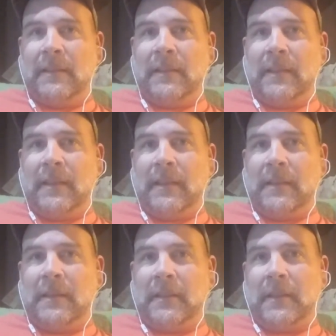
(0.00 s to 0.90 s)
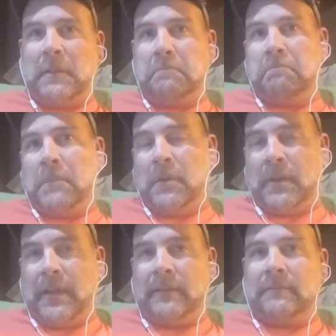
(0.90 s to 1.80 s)
And I thought,
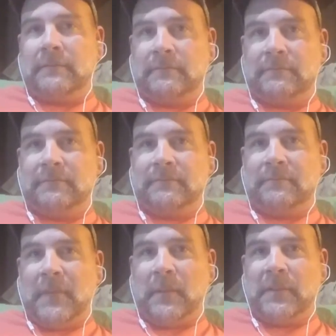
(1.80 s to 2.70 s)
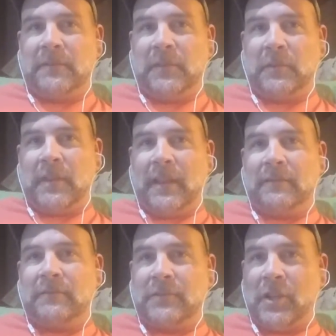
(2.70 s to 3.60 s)
okay, maybe it's a fluke
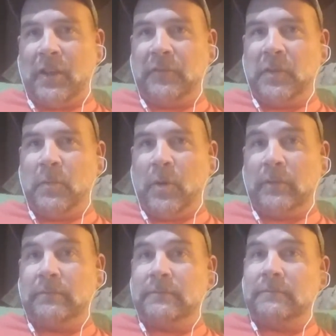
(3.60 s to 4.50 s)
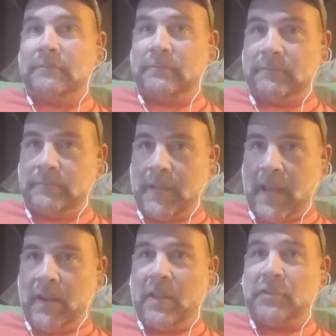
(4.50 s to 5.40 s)
thing. Shot a few more,
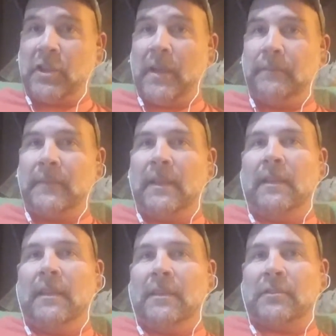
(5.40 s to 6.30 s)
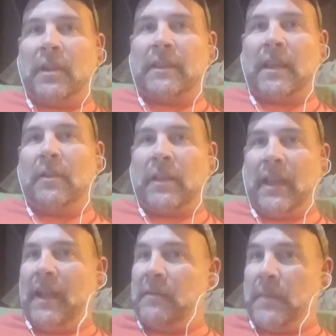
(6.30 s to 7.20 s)
had another jam. So I thought, okay,
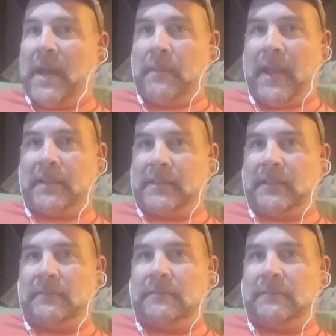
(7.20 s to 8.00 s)
I have a bad magazine.